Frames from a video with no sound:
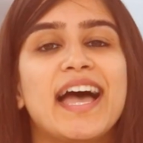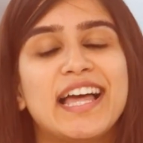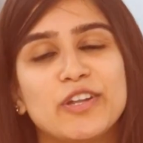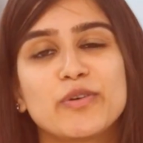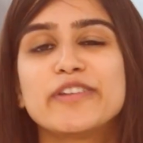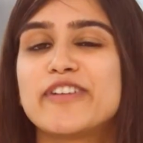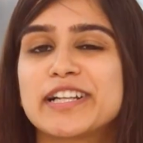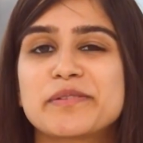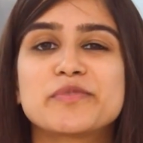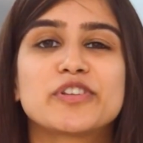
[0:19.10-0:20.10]
Hello and
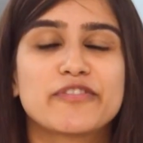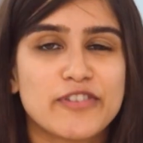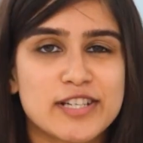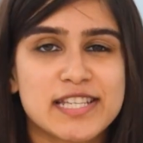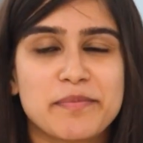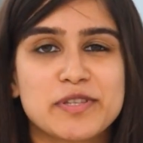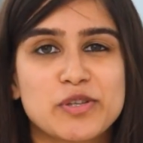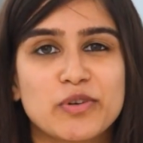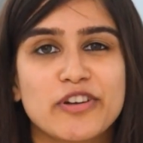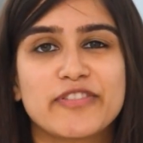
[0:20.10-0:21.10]
welcome to the first
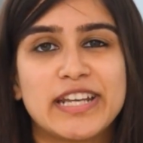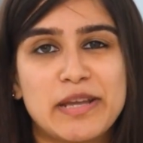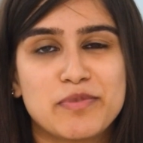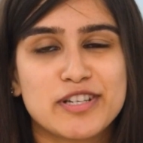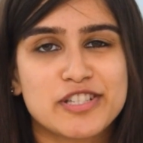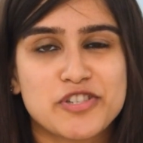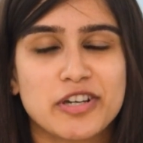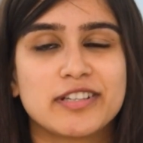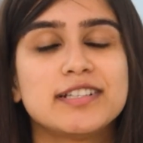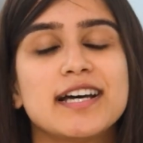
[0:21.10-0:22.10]
episode of Enablers
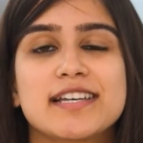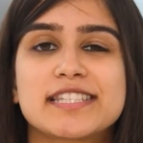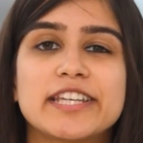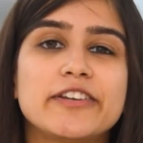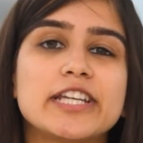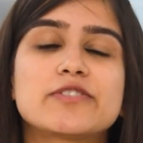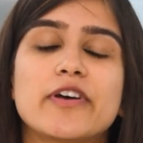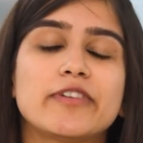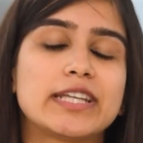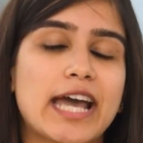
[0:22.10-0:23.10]
Journal, a series
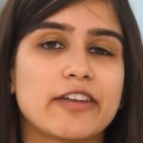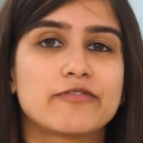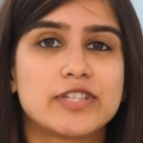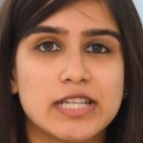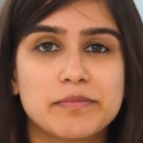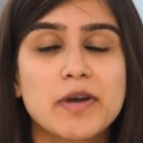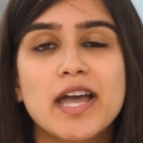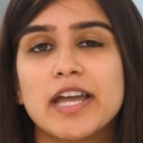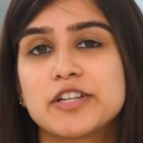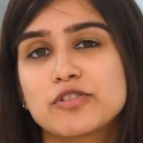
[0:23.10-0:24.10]
where we dive deep
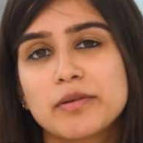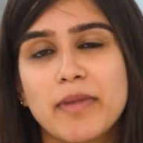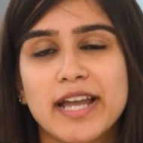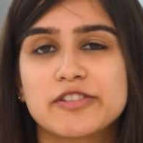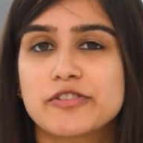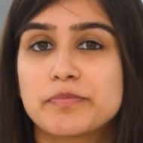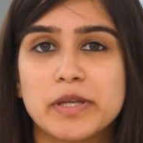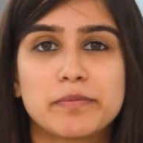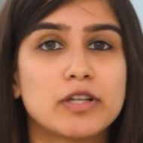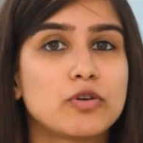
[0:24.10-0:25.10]
into the minds of
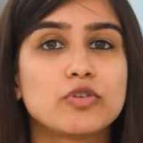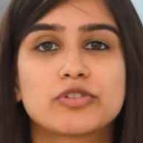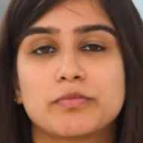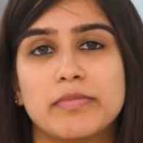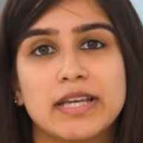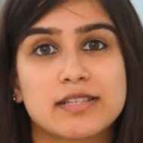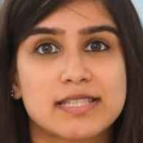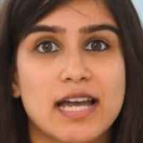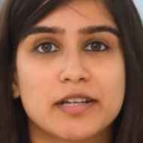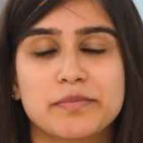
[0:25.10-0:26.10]
people who make the
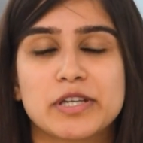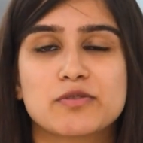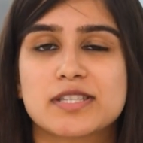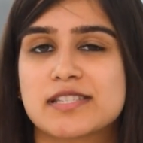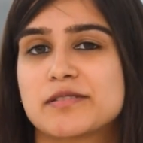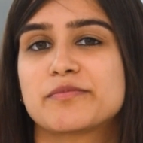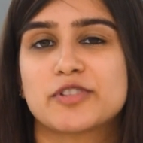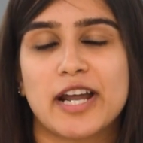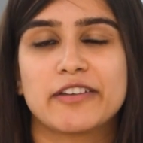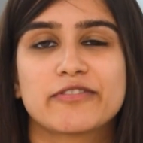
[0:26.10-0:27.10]
startup ecosystem
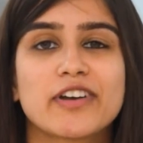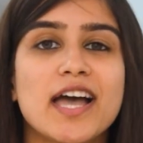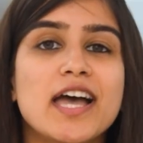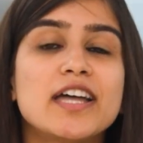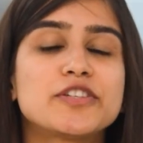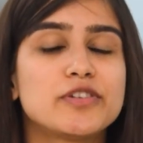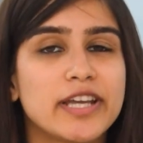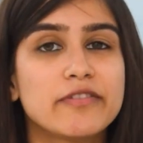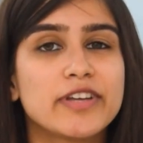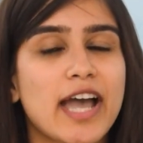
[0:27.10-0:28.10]
thrive.
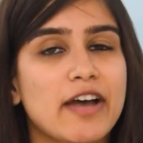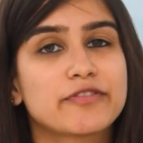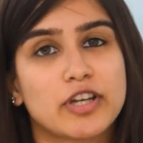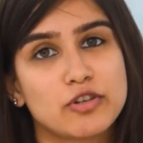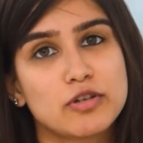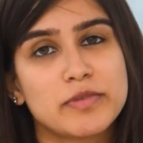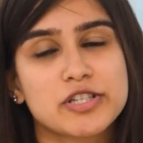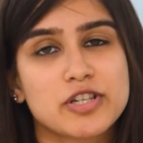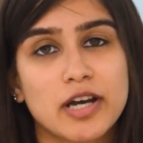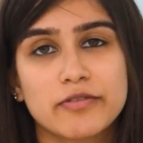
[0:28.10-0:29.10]
Today we have Tanul
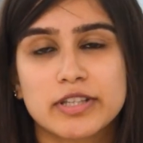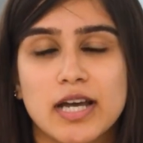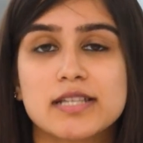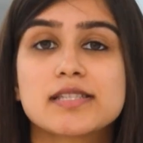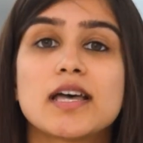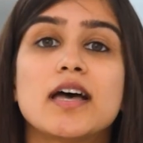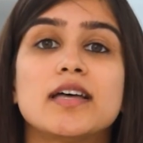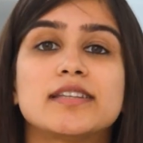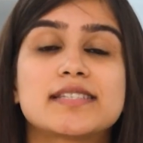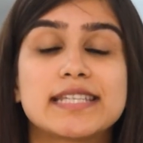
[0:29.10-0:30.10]
Mishra with us,
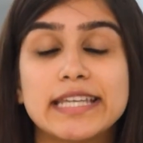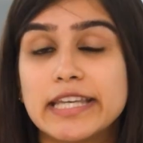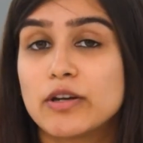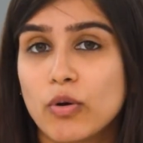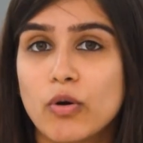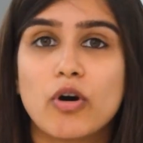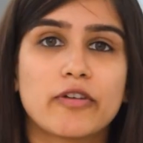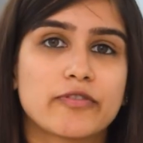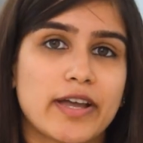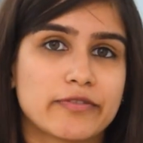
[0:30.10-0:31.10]
the CEO
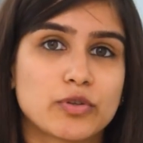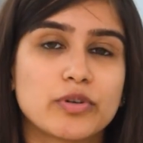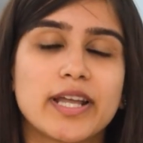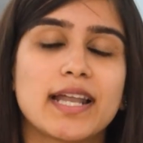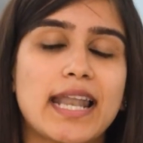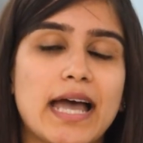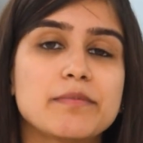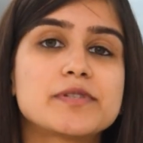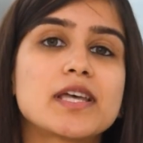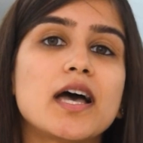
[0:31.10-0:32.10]
of Afthonia
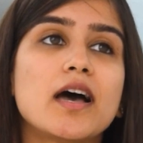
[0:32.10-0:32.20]
Labs,